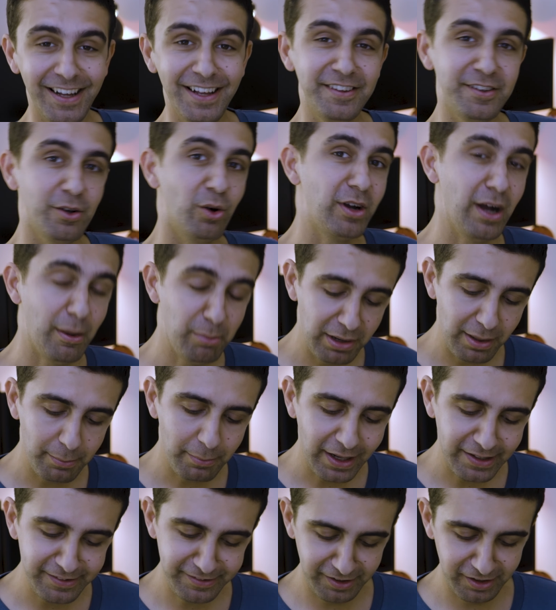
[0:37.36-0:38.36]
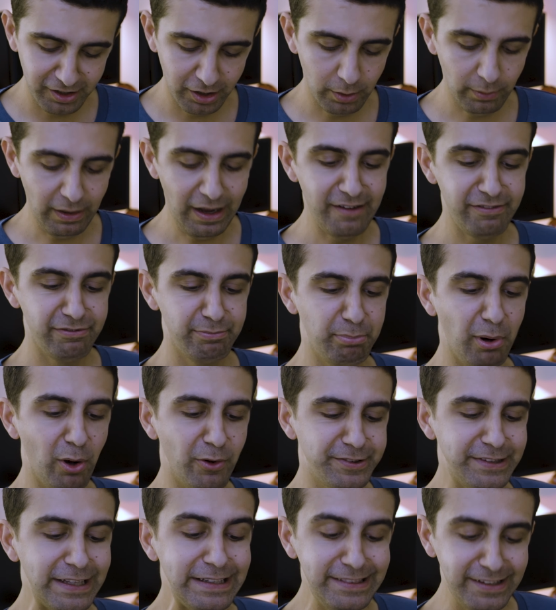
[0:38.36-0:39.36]
So a couple of months ago, I've
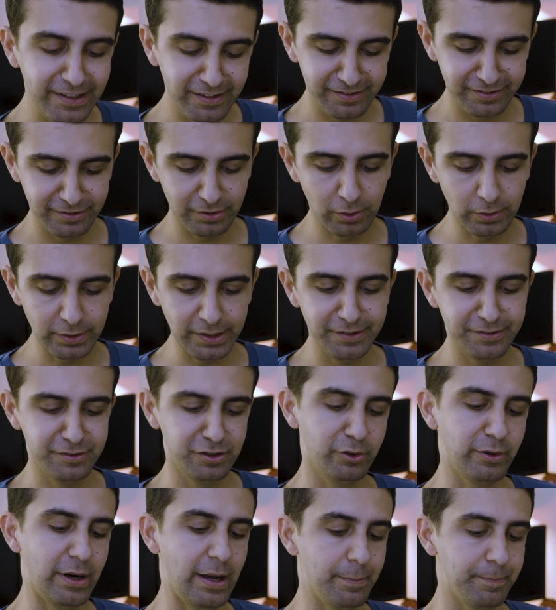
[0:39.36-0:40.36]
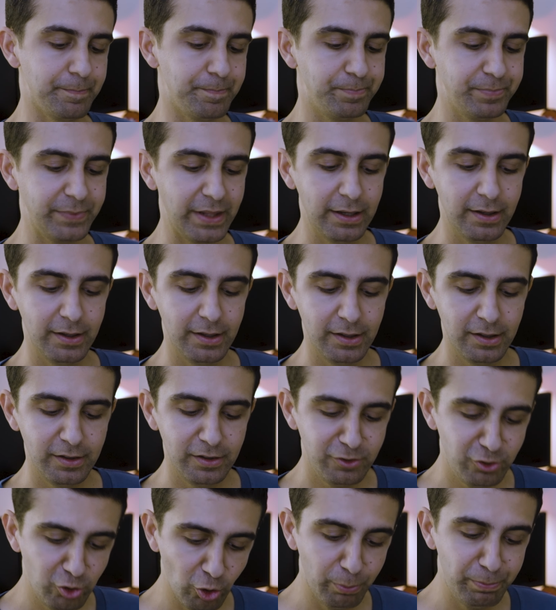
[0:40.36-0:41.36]
posted this on Instagram.
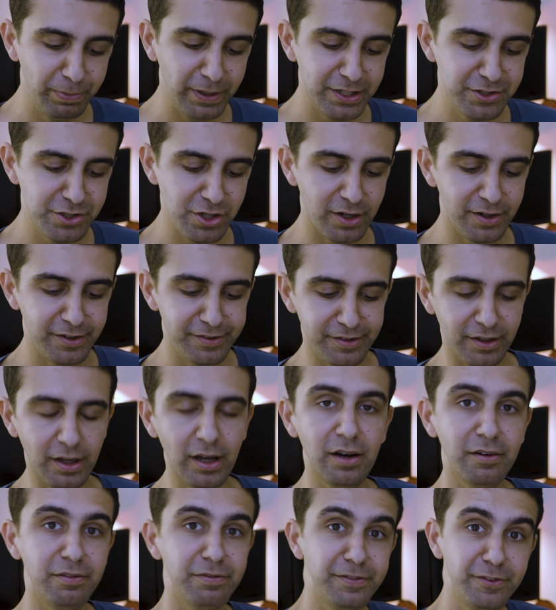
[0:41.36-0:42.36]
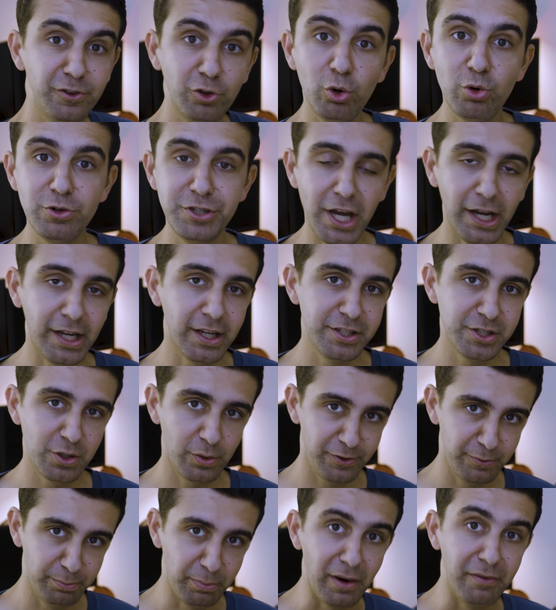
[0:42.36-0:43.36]
Two pictures of two Jack and
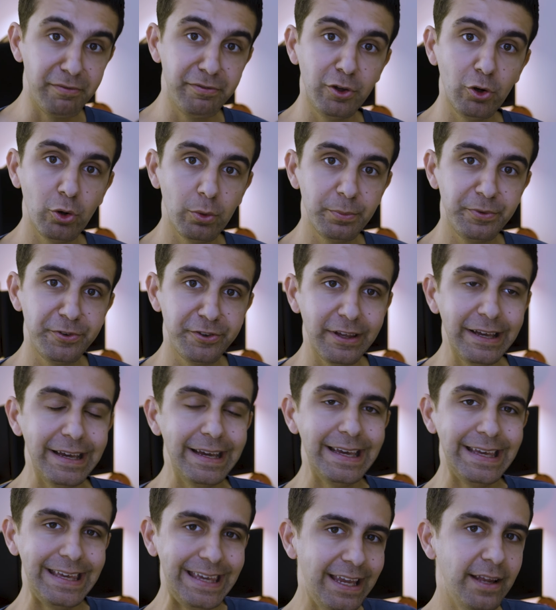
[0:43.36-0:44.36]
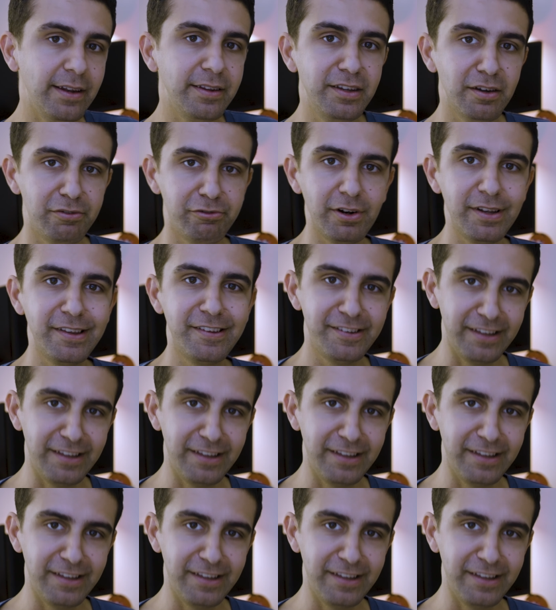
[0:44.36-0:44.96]
Jones perfumes in different